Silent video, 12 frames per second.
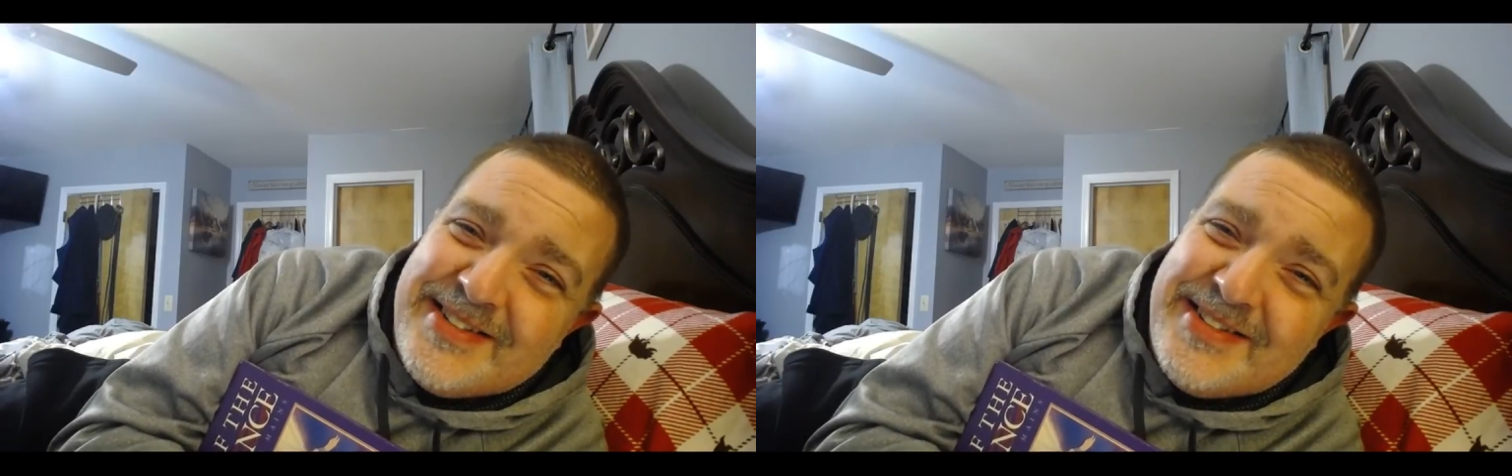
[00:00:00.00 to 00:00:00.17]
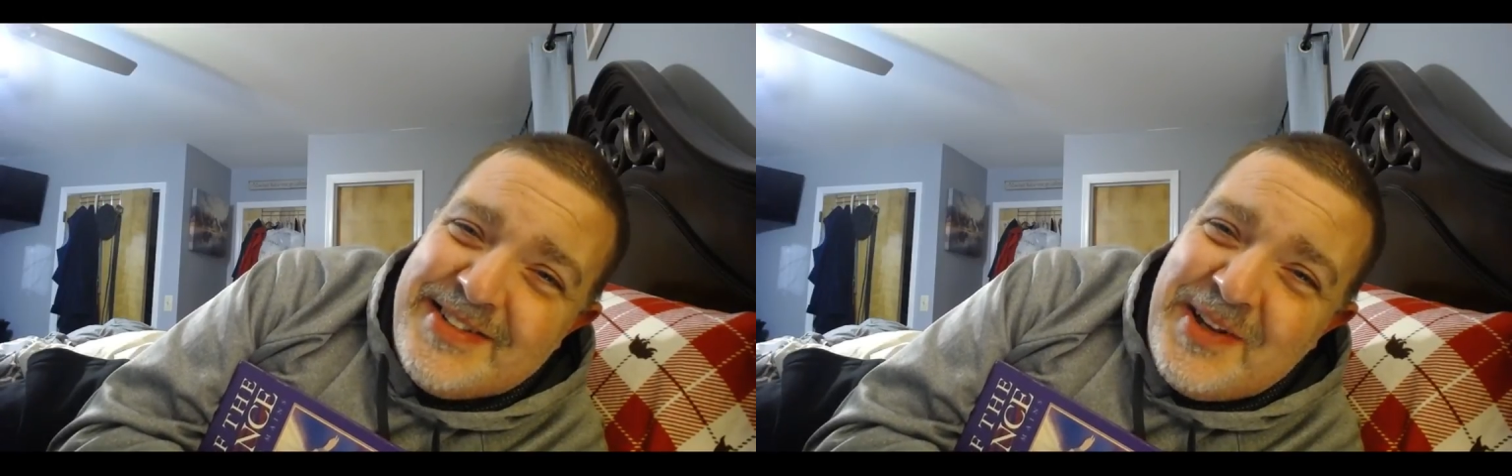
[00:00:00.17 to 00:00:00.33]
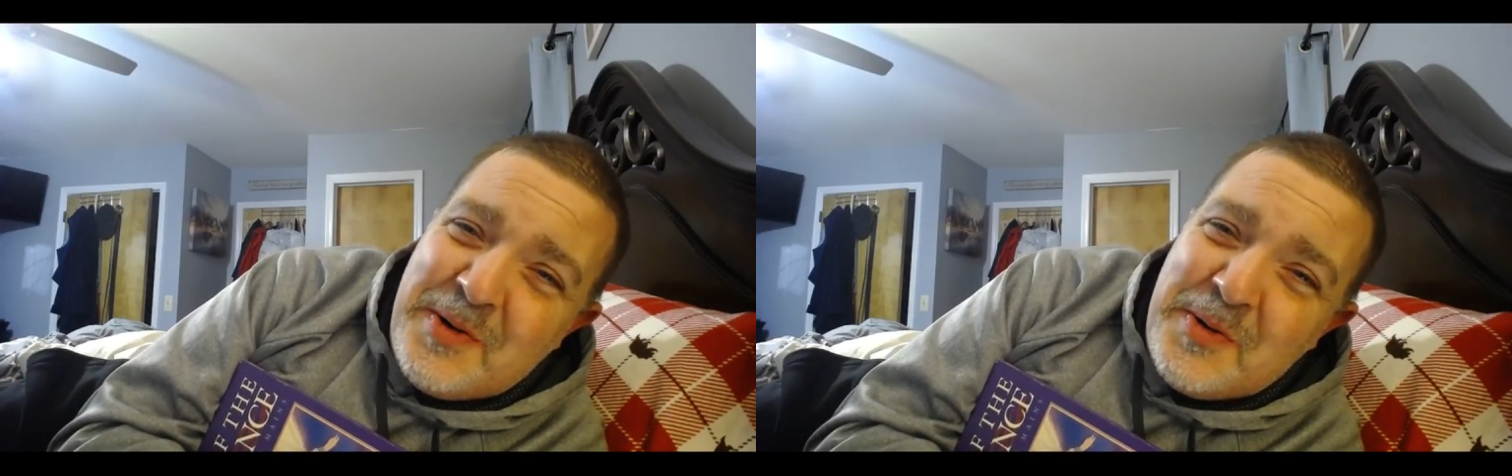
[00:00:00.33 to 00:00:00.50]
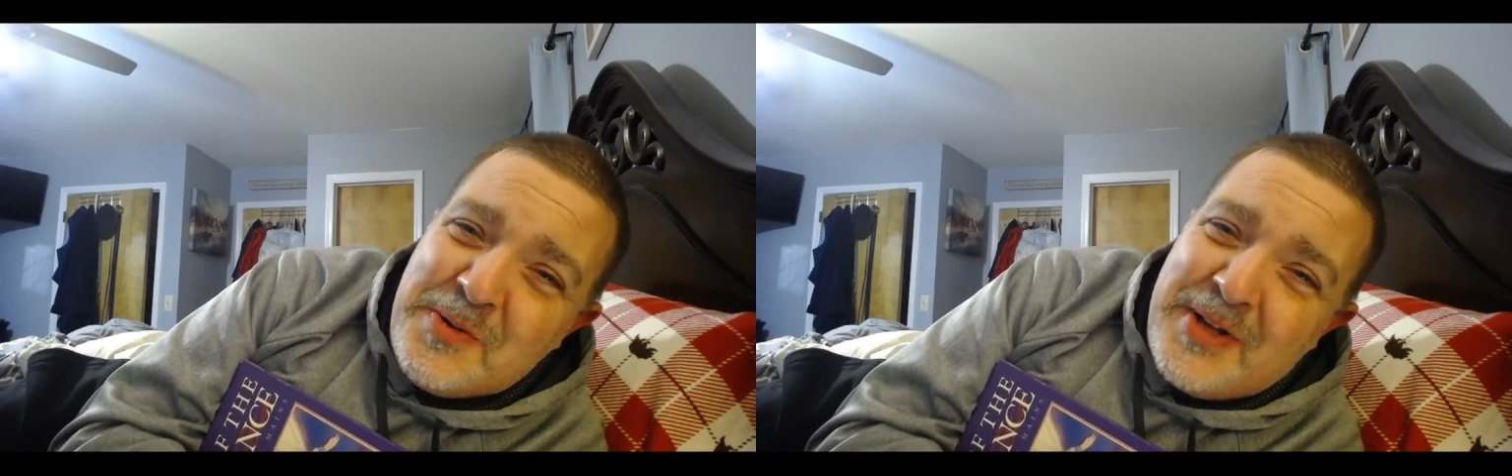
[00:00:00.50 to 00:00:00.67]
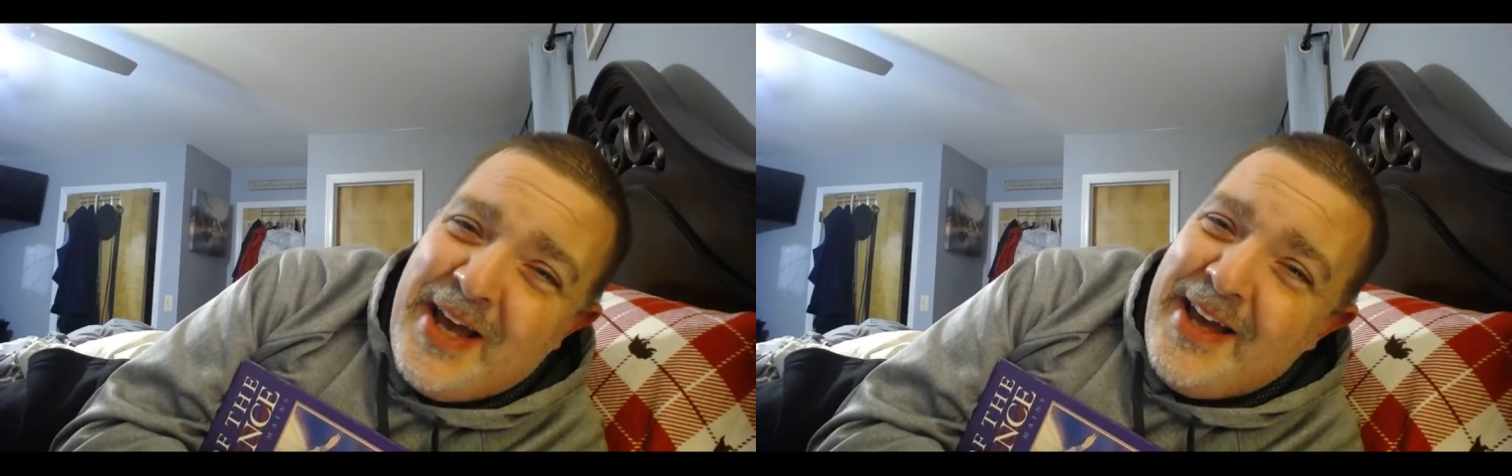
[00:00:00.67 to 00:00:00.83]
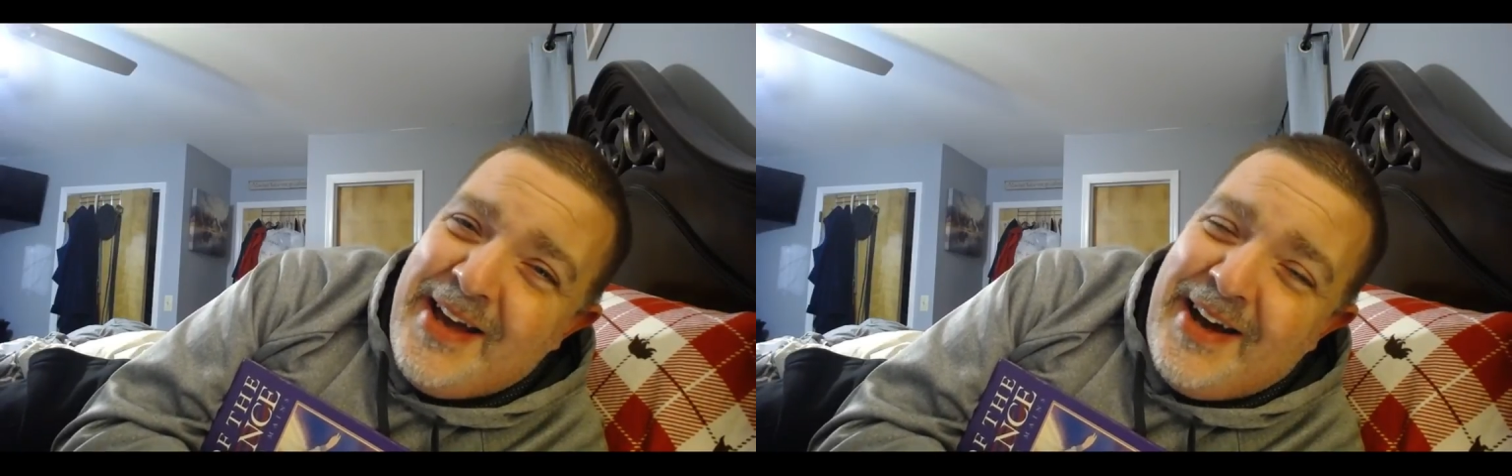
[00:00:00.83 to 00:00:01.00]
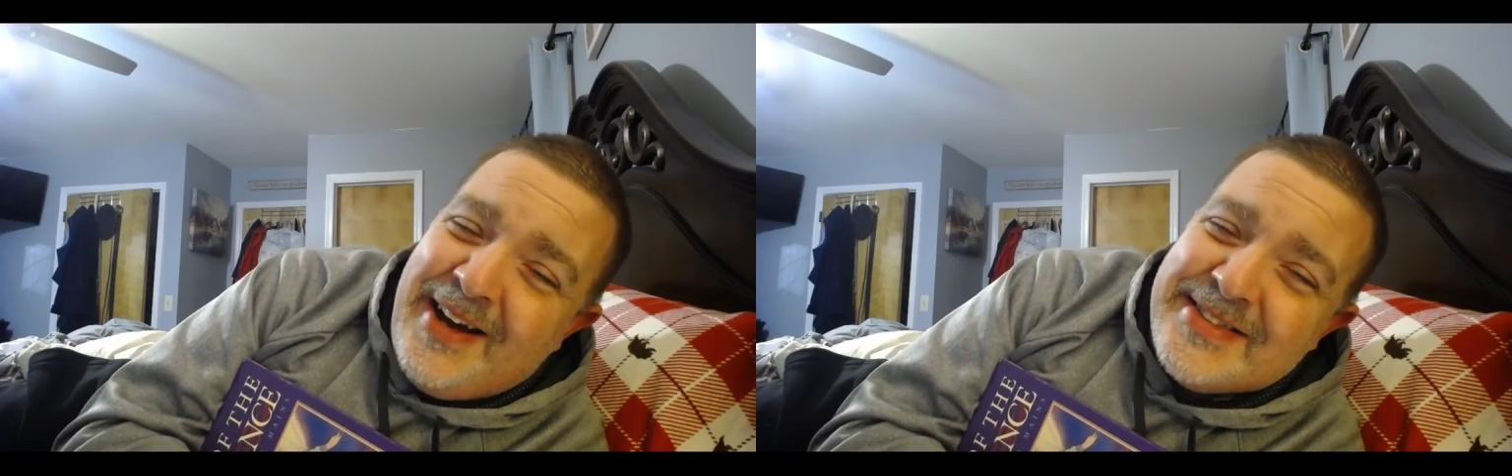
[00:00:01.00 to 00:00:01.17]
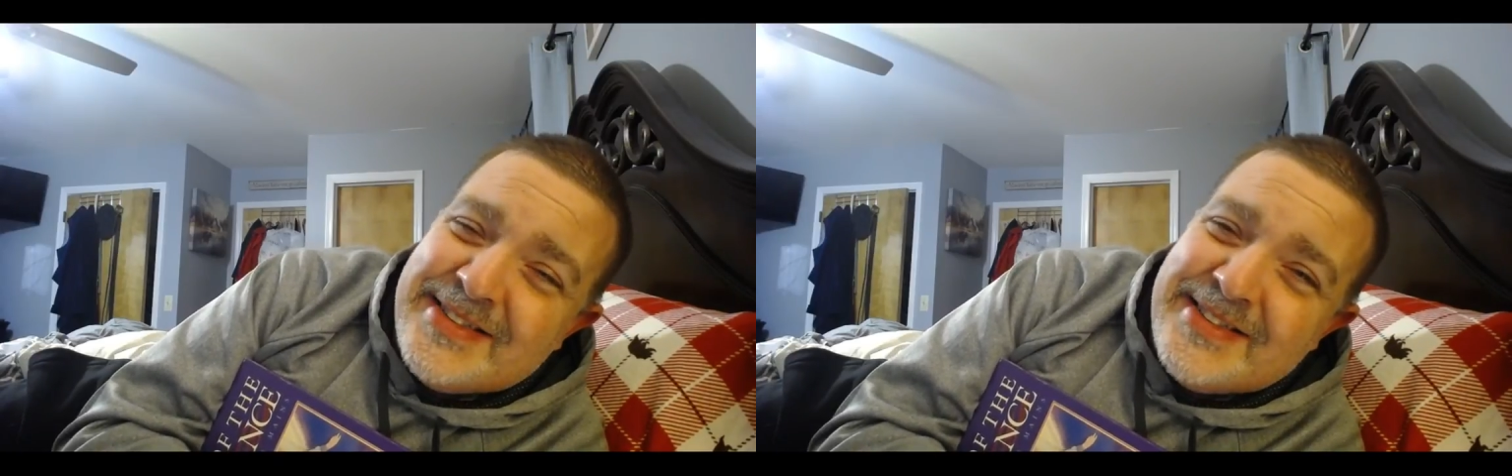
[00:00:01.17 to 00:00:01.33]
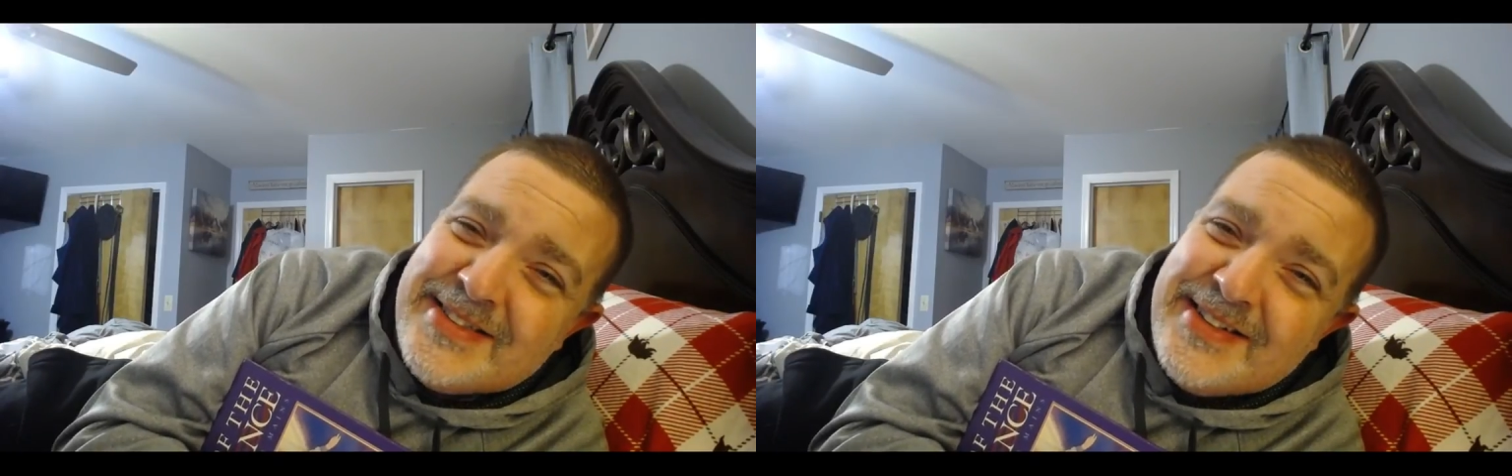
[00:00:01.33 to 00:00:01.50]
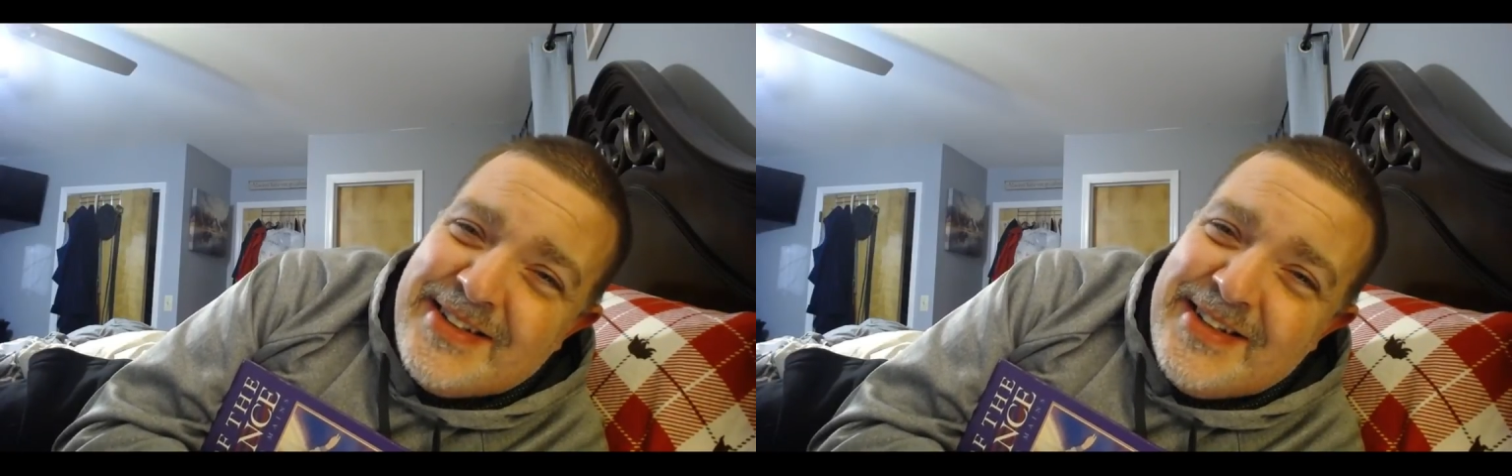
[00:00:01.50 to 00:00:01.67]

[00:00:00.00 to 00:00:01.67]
no chaos